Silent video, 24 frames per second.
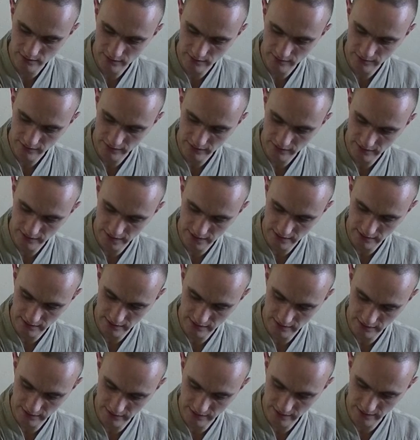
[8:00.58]
open quite a lot
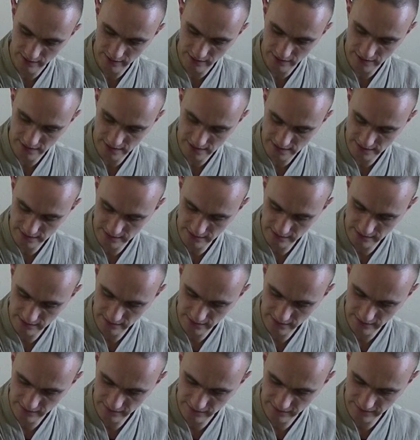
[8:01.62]
already, but there's still a
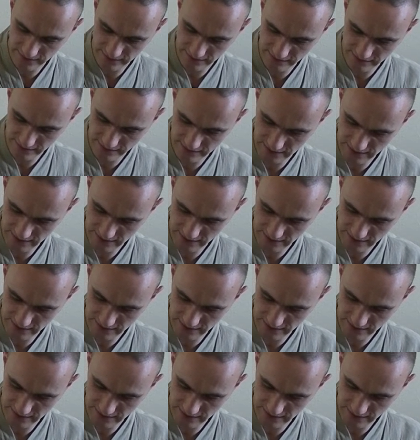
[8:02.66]
lot of flavor